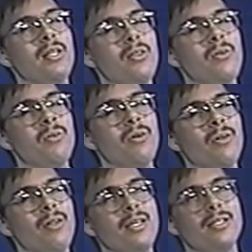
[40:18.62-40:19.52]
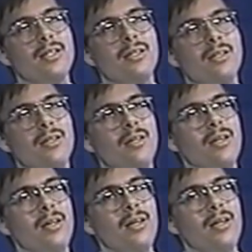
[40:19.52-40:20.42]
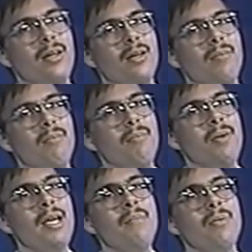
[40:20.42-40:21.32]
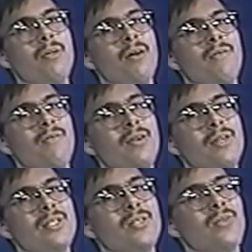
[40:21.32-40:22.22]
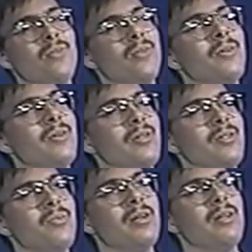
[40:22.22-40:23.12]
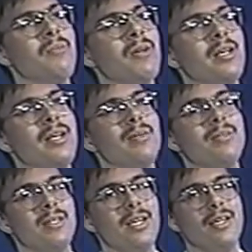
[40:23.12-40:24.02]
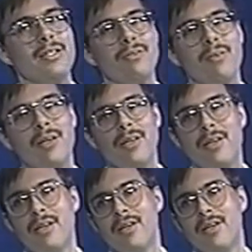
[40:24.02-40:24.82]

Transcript: we learned our lesson. People are very slow learners when it comes to history.